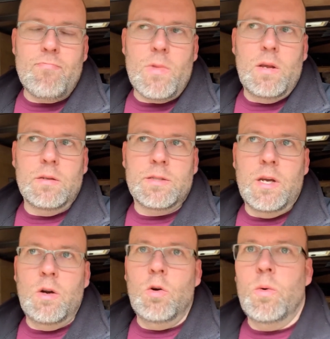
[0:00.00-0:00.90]

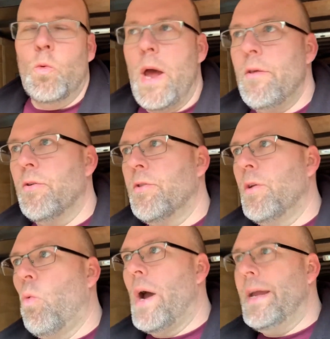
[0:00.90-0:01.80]
So rather
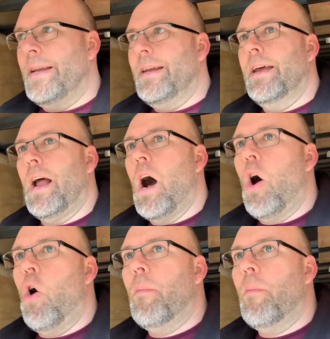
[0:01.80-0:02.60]
than wait and get all